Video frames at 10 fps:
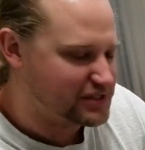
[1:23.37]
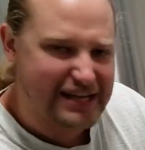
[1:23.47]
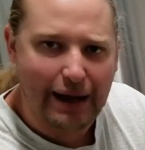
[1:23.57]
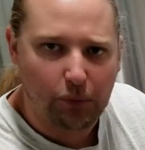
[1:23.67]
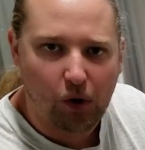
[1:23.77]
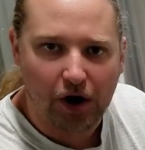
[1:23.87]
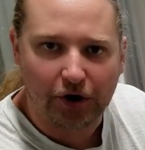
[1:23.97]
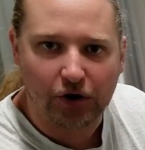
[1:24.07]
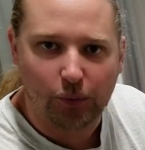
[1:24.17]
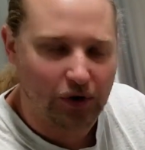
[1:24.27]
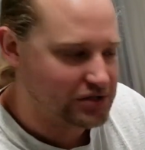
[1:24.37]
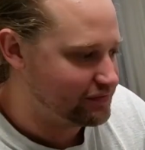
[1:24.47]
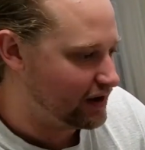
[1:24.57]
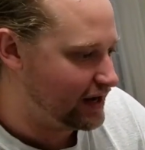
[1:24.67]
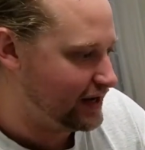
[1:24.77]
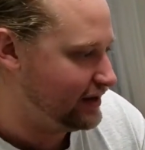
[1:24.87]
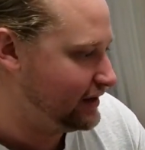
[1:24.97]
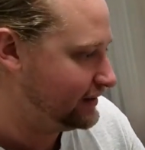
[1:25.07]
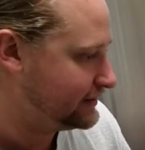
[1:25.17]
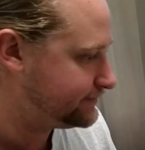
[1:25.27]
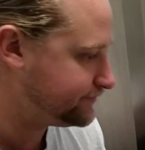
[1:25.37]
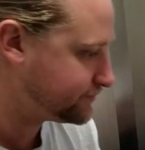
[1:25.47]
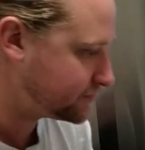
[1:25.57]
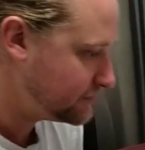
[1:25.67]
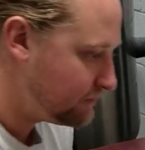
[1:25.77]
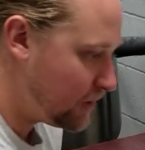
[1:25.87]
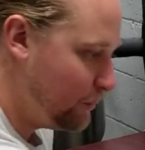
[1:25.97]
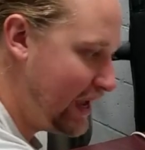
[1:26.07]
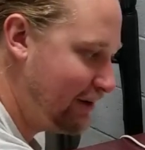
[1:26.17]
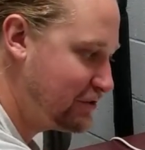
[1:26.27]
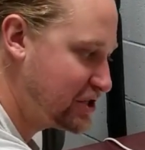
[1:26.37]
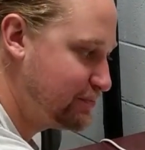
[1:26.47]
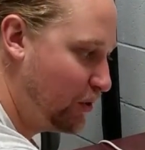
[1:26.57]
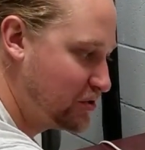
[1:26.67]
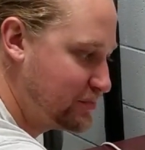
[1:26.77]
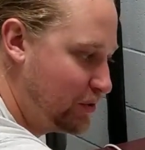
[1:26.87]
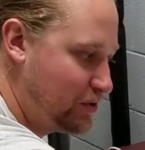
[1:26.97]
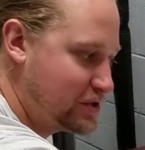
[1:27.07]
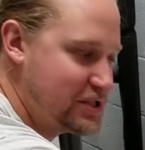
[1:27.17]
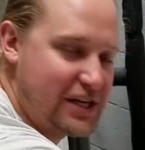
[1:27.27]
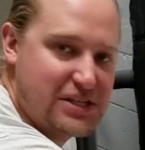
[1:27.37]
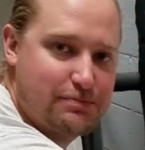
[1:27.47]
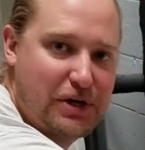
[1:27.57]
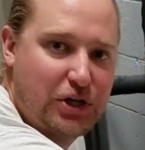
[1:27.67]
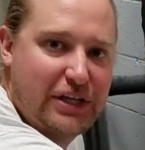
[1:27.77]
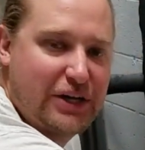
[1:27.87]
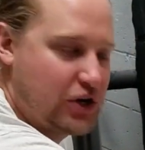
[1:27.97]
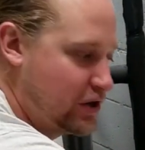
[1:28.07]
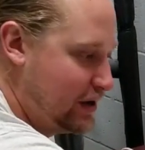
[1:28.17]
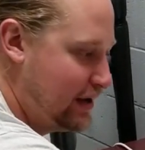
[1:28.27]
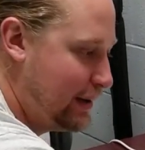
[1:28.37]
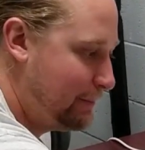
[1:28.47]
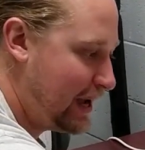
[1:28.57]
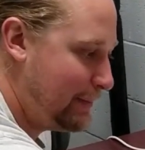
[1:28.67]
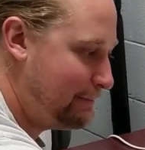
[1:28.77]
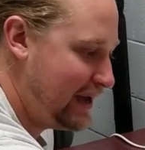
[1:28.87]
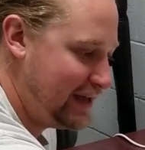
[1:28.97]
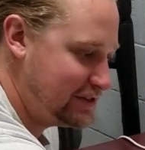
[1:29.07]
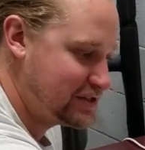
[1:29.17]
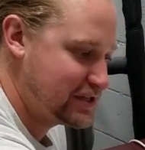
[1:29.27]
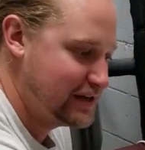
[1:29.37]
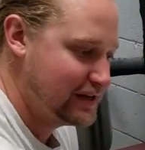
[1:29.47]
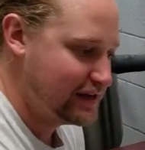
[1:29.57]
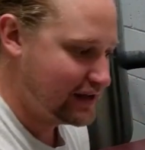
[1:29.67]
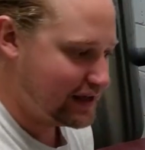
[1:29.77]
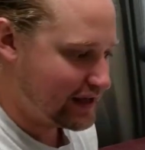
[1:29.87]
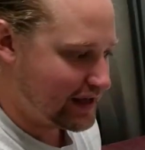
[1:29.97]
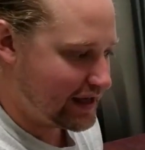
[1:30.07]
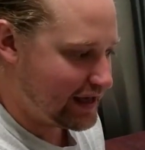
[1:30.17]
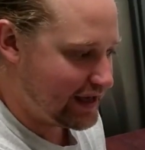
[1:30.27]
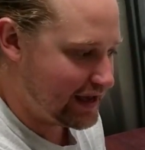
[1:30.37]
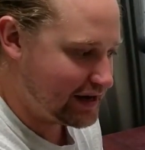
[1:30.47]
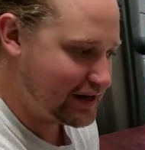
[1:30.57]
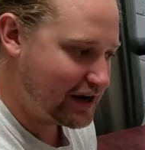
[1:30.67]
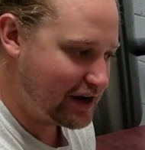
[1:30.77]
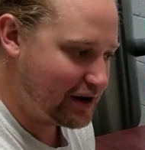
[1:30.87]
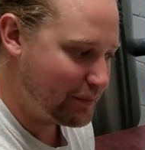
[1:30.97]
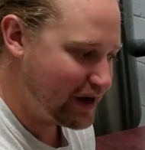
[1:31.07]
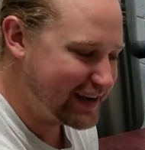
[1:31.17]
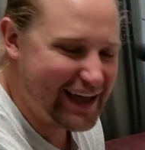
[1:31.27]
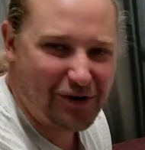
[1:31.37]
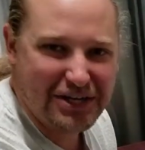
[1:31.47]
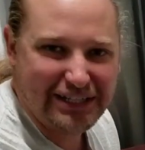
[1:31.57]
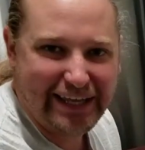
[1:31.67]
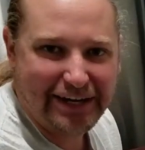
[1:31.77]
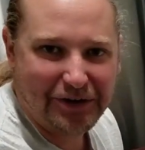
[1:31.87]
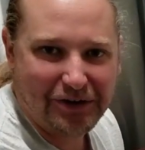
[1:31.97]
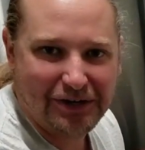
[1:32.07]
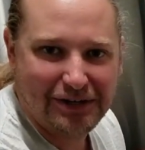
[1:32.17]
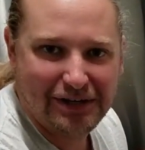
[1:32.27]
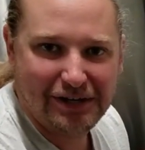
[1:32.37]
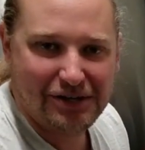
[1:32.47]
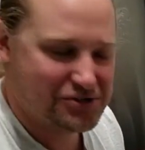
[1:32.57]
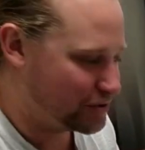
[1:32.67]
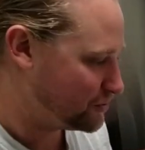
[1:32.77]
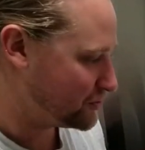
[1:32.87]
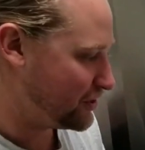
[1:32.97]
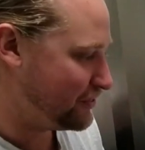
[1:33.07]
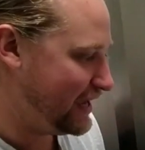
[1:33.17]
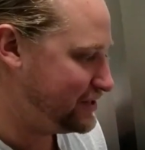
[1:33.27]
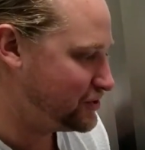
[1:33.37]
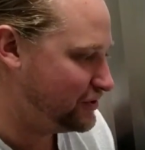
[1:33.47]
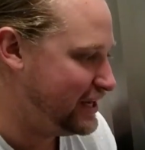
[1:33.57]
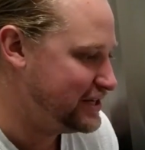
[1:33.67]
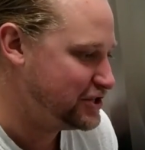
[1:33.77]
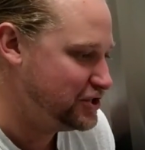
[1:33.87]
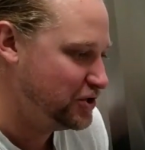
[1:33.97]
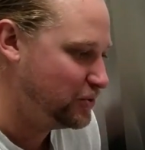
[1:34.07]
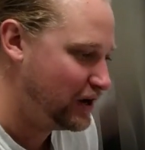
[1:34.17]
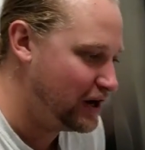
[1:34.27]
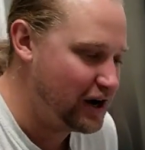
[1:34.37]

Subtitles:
tap water works fine. We have disposable 6 milliliter pipettes and a calculator. So those are the things you'll need to do